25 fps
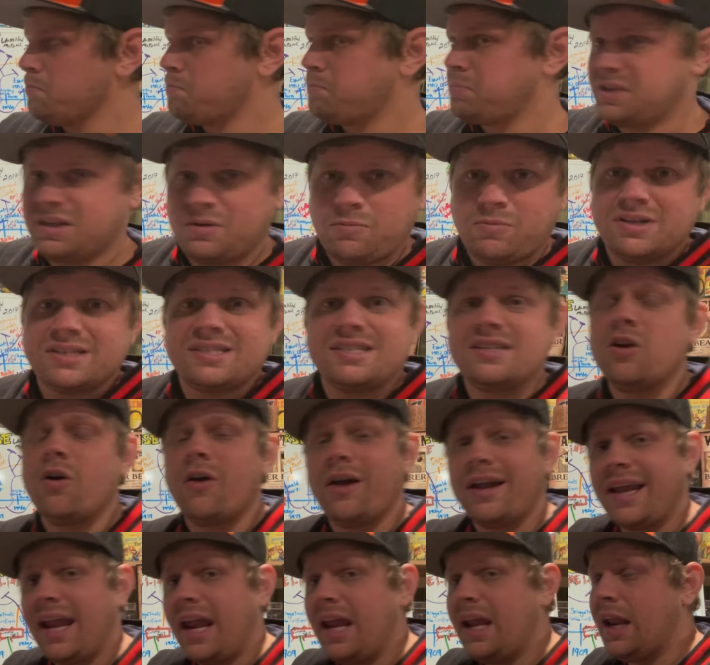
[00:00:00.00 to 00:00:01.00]
But then we see
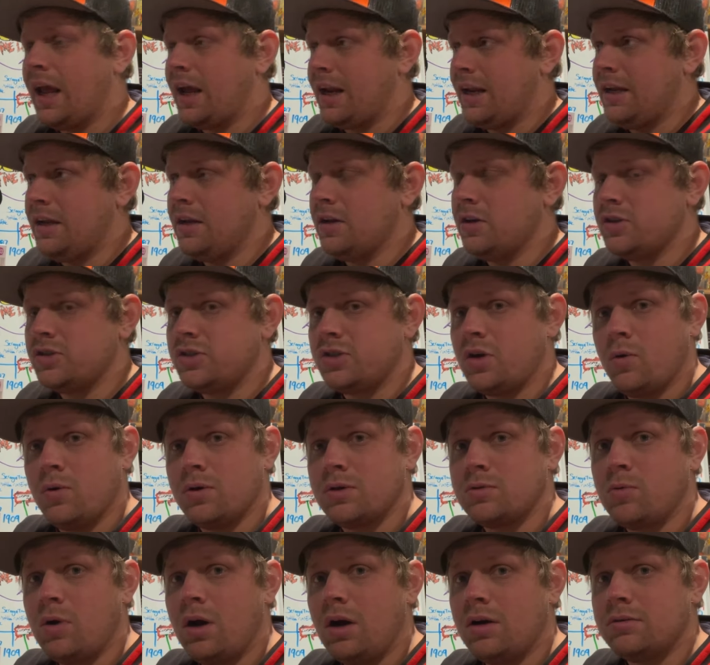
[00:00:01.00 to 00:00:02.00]
Arcanine in the show
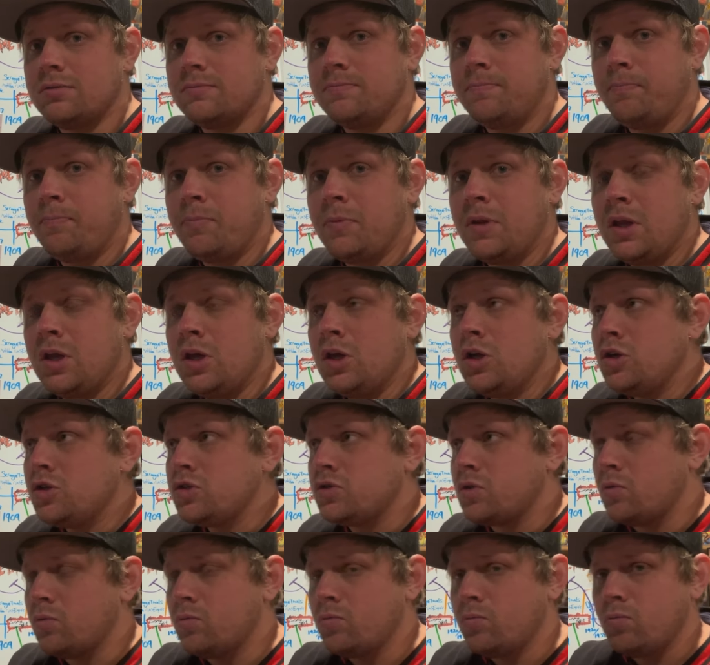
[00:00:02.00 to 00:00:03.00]
as well.
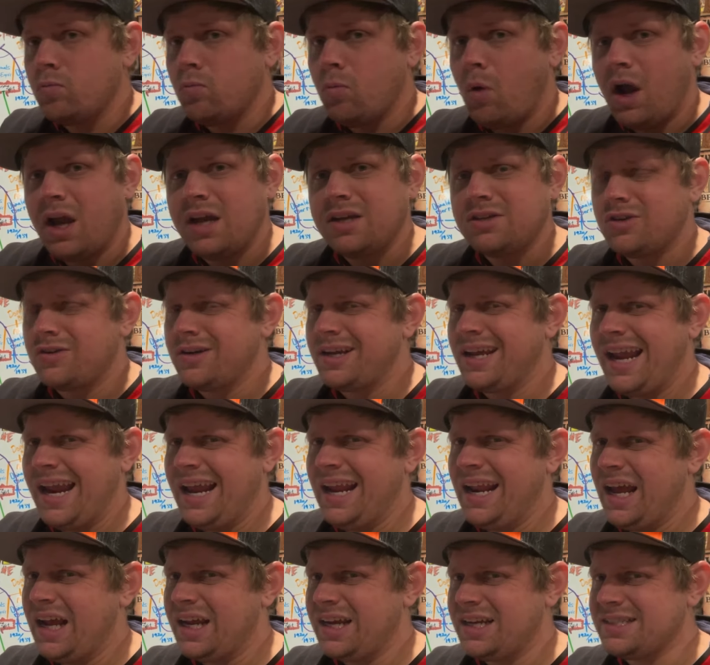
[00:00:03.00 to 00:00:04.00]
So why is
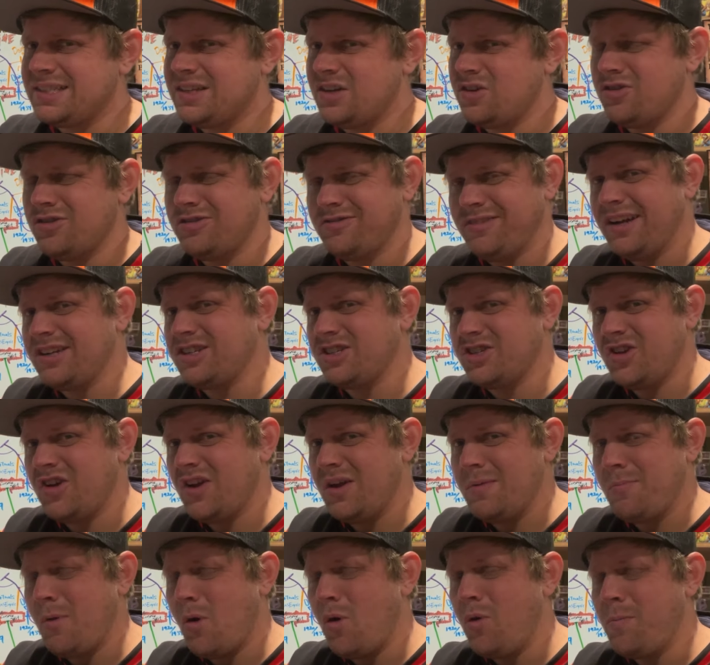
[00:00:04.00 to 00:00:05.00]
Arcanine considered a
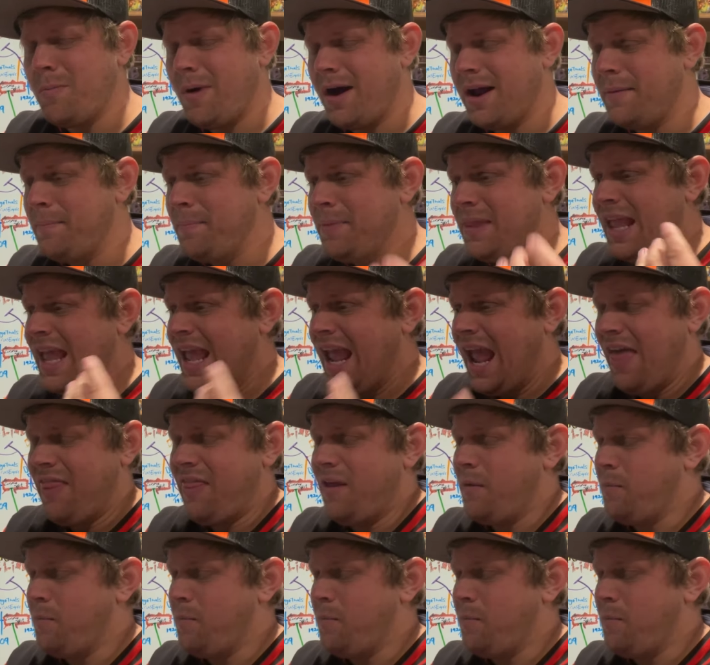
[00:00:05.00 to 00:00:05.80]
legendary Pokemon? And